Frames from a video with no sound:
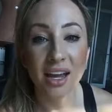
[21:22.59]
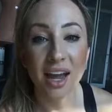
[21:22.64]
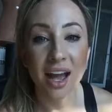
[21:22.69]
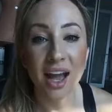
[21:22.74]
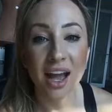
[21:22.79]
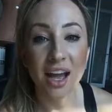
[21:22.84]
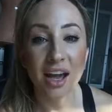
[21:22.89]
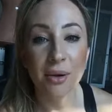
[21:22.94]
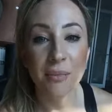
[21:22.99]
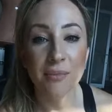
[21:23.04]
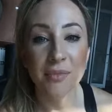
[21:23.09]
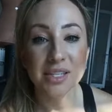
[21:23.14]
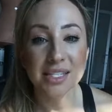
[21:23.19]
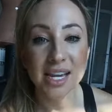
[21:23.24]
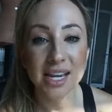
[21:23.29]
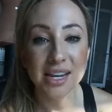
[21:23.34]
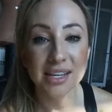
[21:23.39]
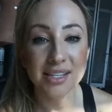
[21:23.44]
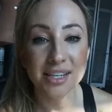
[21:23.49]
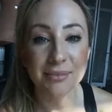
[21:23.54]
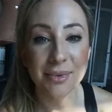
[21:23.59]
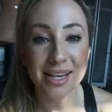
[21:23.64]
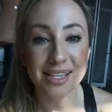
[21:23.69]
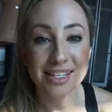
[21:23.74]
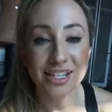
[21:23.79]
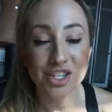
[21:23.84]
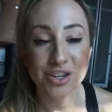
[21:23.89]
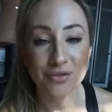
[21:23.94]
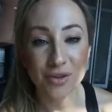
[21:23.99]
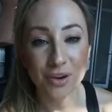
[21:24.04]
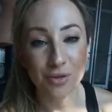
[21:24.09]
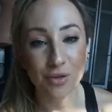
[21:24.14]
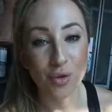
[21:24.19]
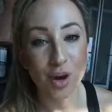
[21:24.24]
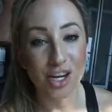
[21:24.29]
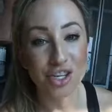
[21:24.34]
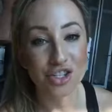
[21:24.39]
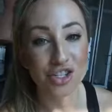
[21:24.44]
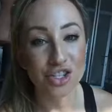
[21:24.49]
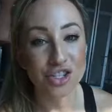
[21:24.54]
Um, send us a message if you have
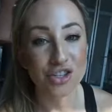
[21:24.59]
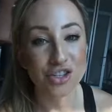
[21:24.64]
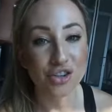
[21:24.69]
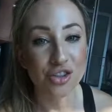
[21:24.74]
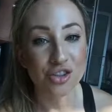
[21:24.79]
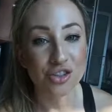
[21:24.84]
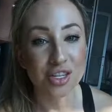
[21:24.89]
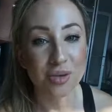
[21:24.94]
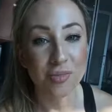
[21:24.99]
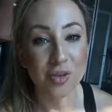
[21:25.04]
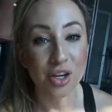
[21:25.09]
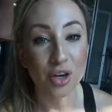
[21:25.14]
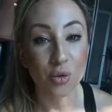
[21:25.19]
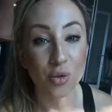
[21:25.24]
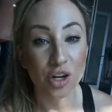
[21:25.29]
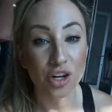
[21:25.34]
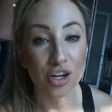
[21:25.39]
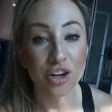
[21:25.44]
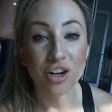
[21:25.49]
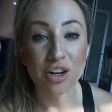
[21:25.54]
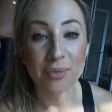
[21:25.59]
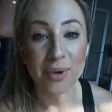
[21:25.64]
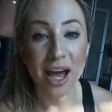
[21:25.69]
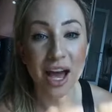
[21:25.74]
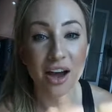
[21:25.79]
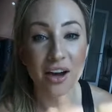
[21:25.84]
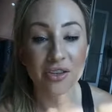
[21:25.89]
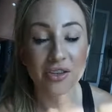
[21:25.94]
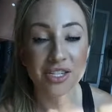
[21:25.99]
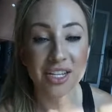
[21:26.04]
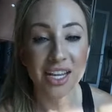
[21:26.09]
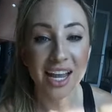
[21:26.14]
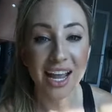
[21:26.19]
questions or there's something you want to learn about.